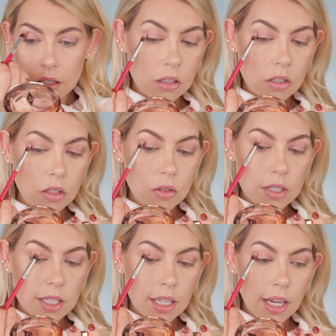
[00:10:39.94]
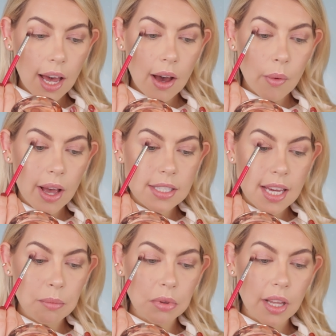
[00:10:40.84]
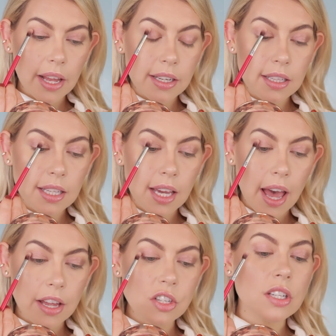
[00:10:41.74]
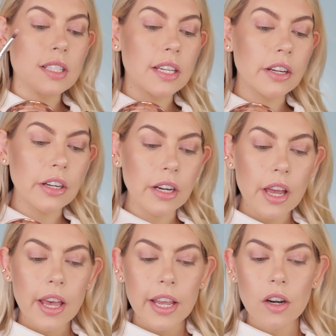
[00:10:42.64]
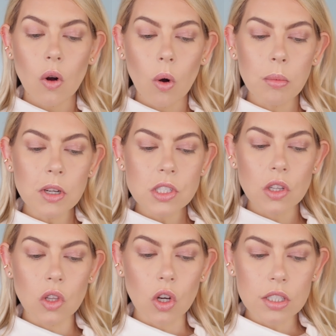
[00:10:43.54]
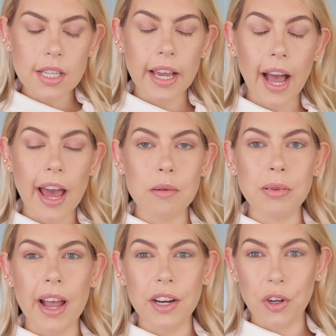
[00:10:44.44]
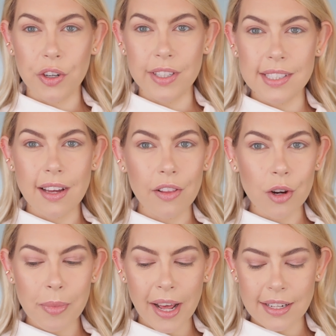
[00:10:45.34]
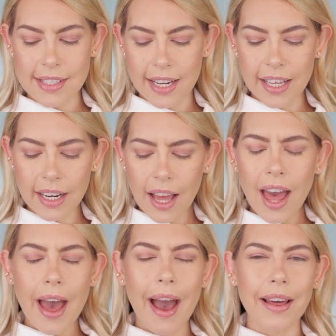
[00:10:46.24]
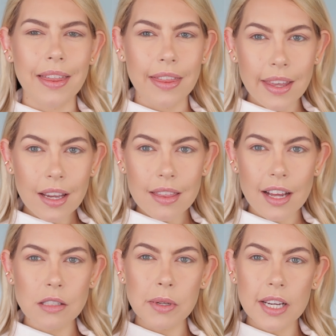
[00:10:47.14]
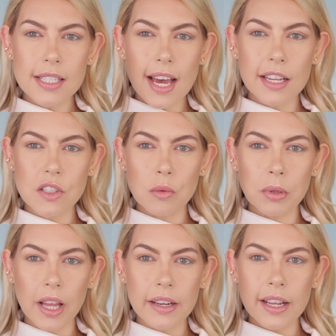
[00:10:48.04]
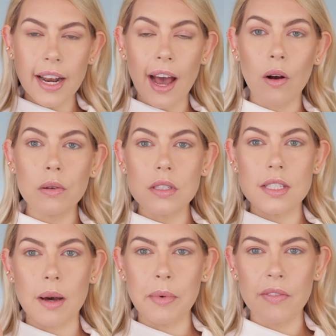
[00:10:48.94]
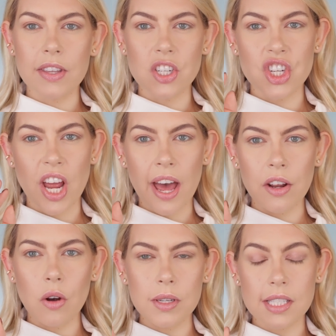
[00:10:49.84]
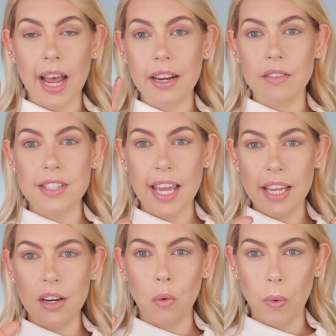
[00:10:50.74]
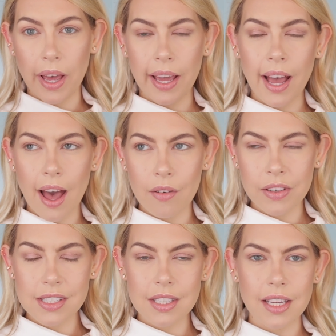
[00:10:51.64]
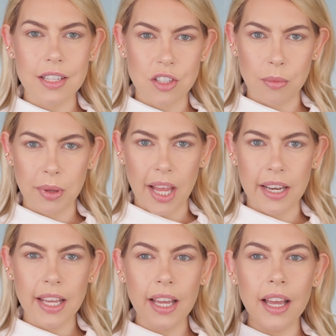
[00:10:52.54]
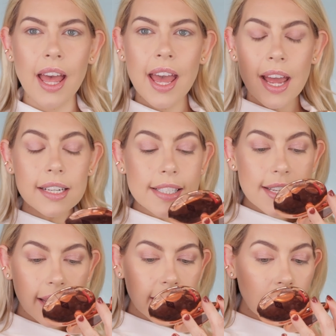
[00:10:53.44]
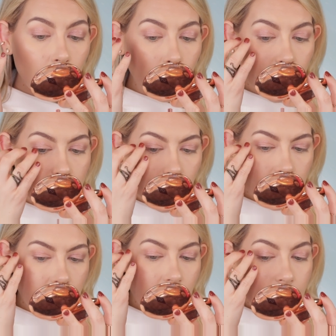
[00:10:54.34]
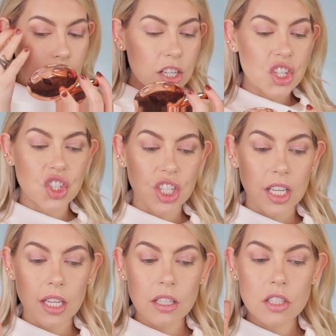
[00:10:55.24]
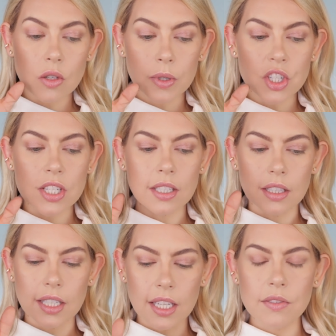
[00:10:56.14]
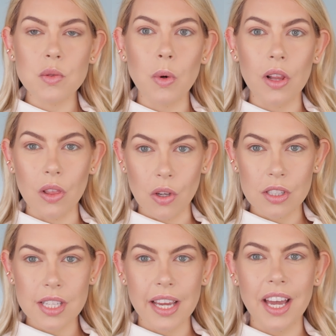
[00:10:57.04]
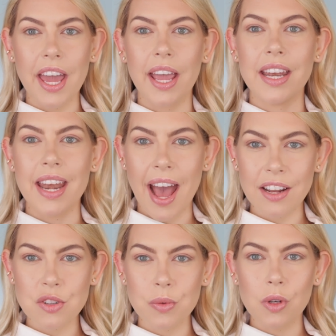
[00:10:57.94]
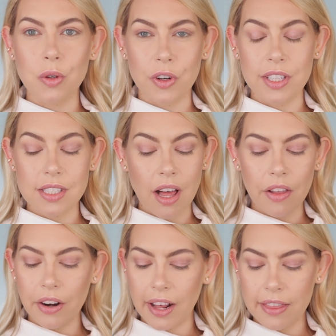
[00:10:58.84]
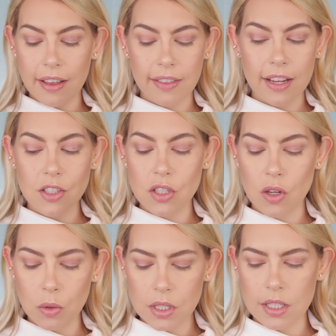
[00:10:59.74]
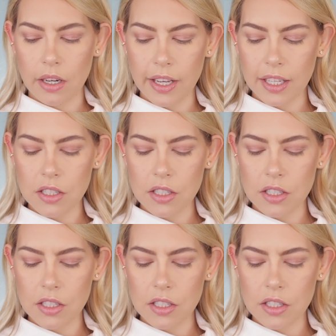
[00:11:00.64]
So you see how as I blended the edges here, it almost looks like I applied a crease color, but I didn't. I think that's because as you blend it out, some of the shadow is kind of taken away, obviously, as you're blending, and it's taking away like the sheen, so it just leaves what looks like a natural crease color, and I think that's so stunning.